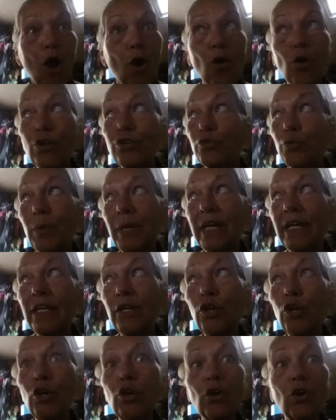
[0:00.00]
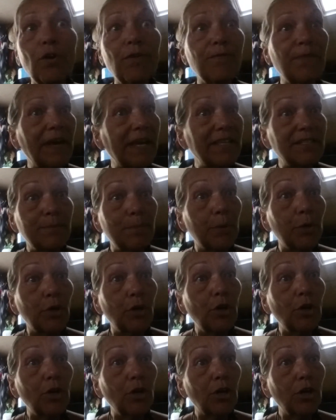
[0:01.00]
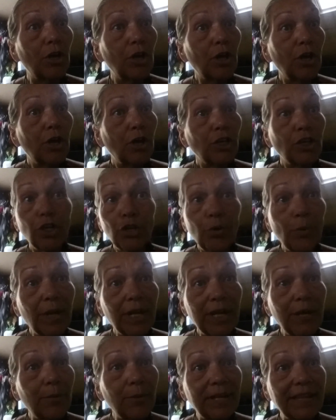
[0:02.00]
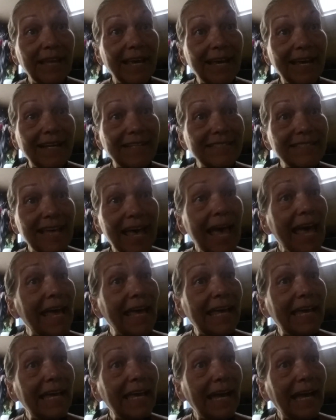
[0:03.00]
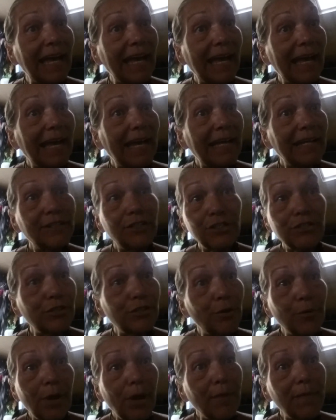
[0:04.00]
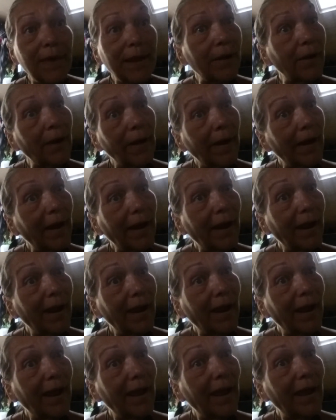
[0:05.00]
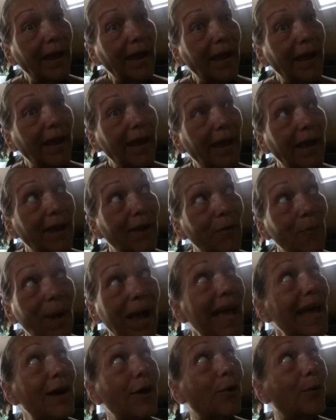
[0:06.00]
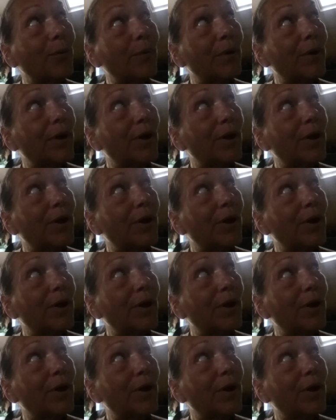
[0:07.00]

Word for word: or Twitter or Facebook you don't want to hear what they got to say. Just don't go there. Wow,